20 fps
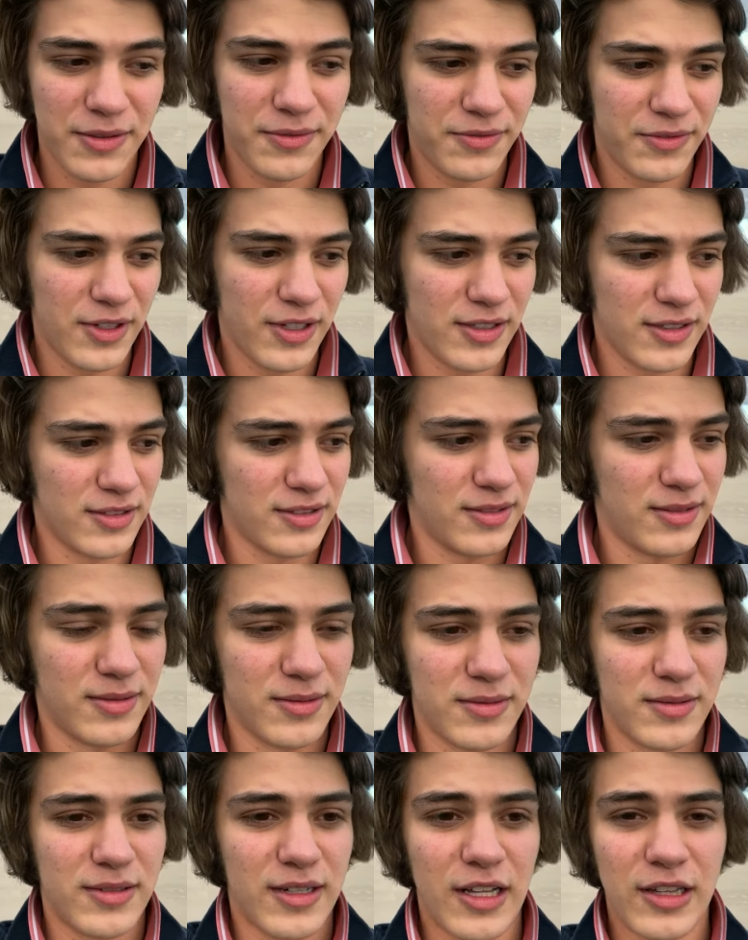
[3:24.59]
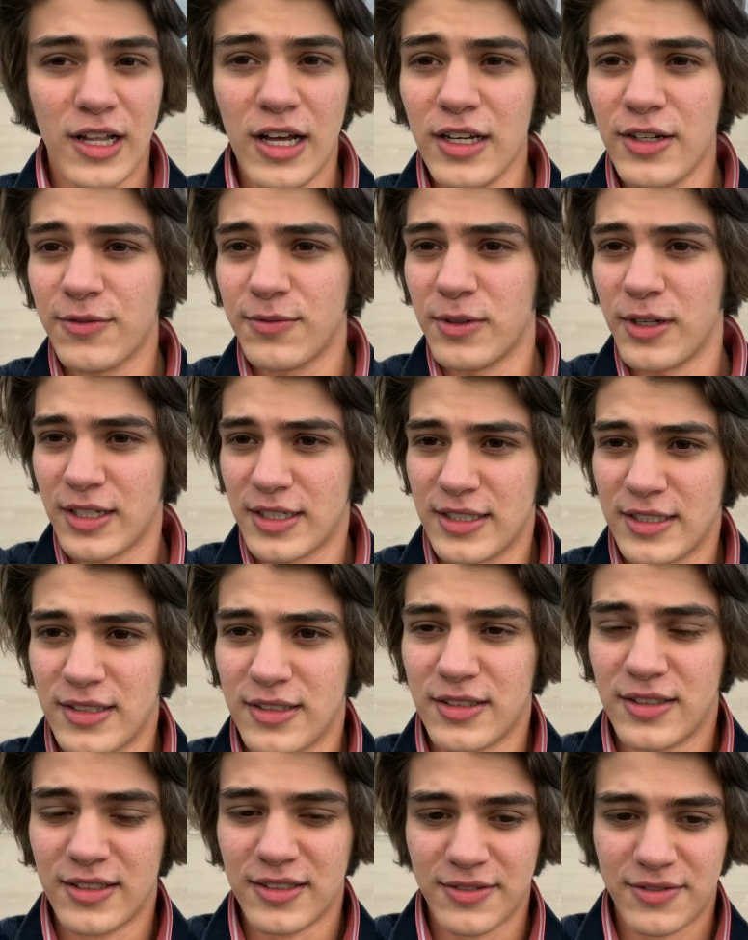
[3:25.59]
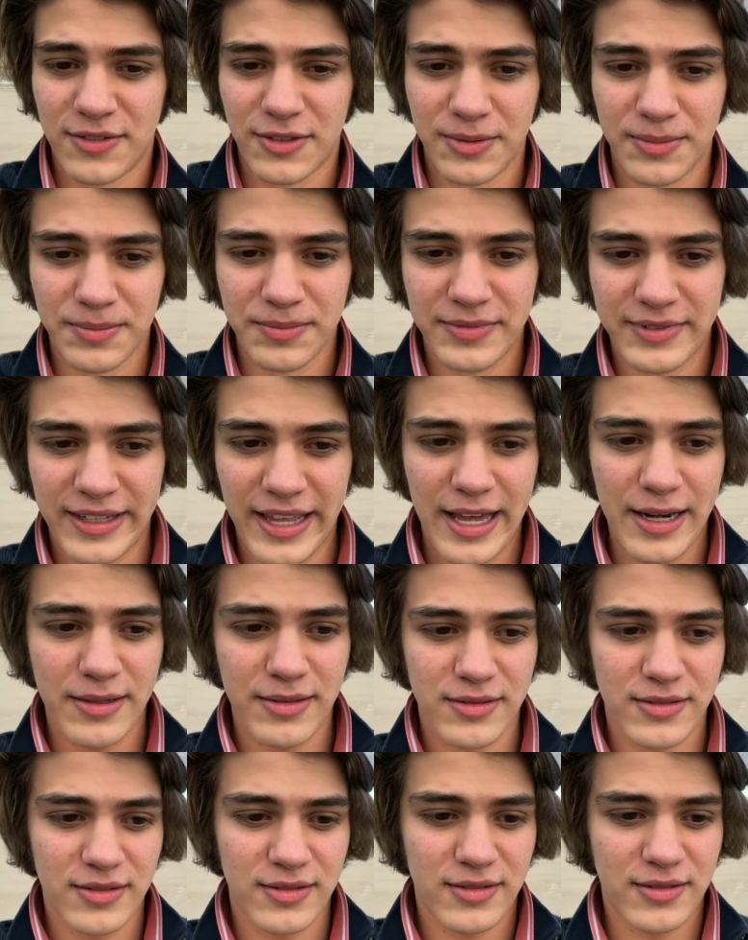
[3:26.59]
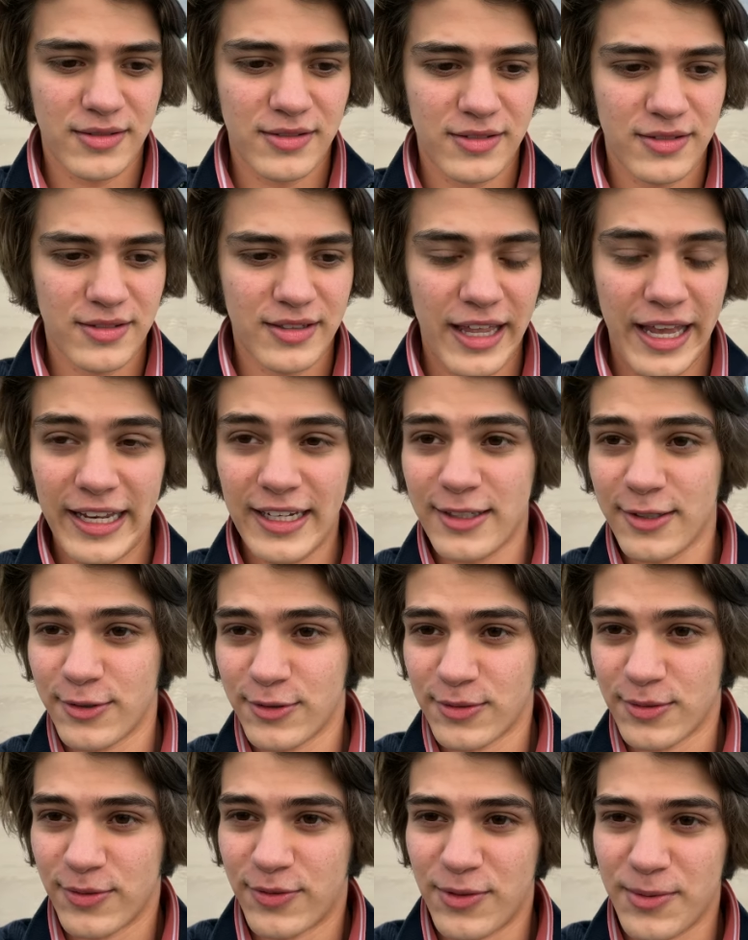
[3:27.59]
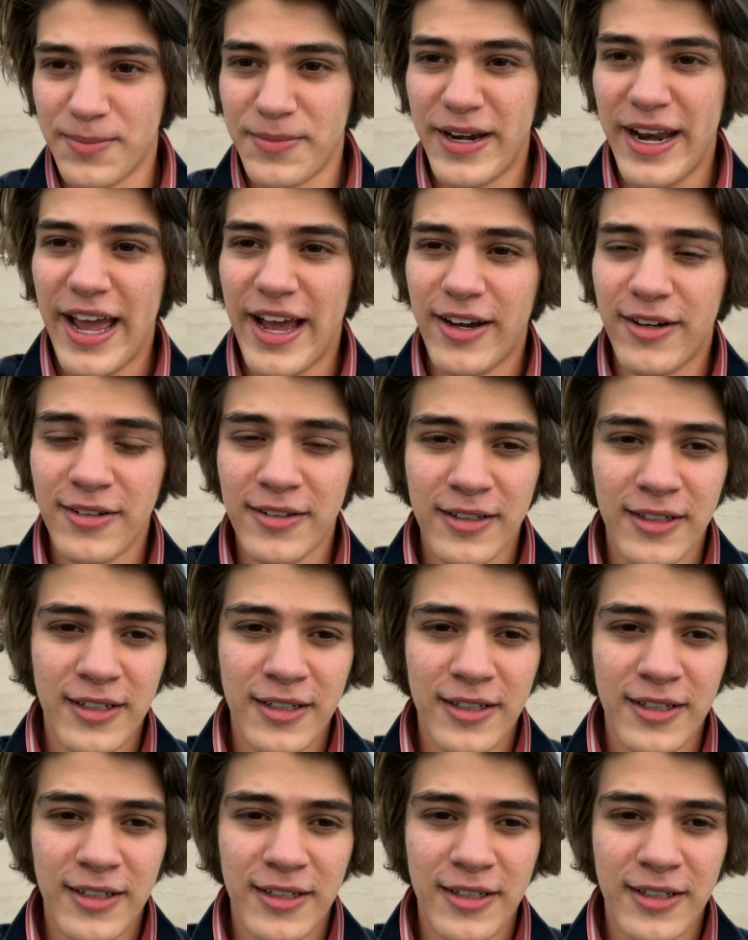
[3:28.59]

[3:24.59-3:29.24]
You've done a lot of vlogs from that date, from now.